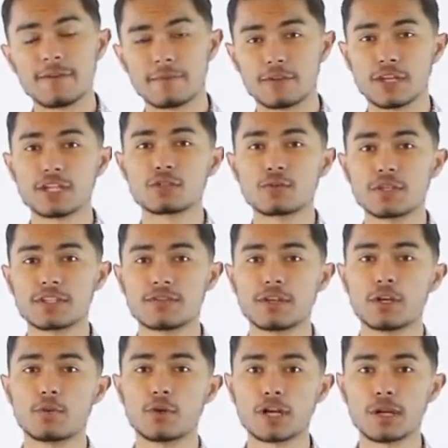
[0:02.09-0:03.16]
and for this week's
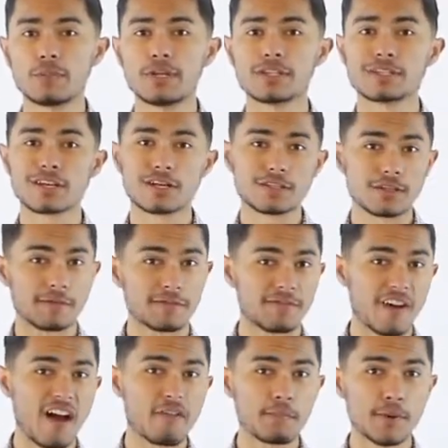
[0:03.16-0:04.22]
video, we're going to be discussing
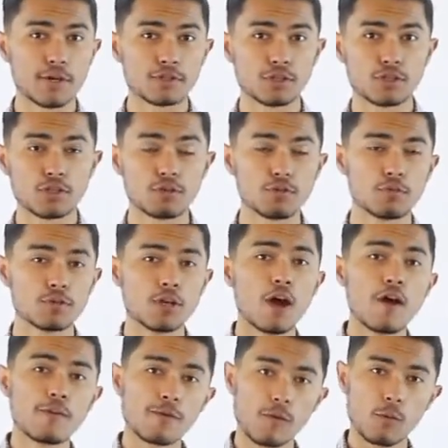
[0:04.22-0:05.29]
5 pairs of shoes
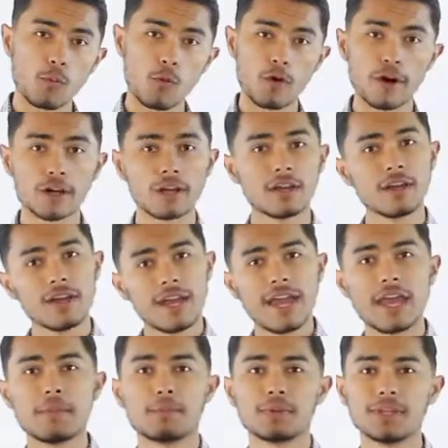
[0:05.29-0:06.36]
for work
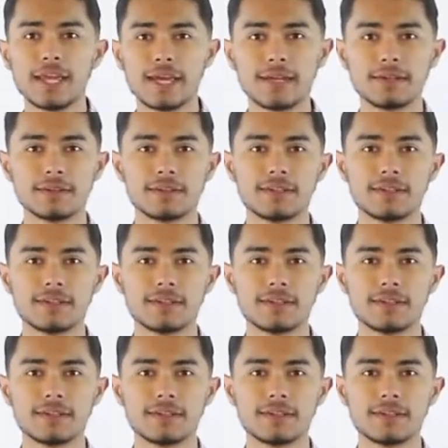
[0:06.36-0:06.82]
and play.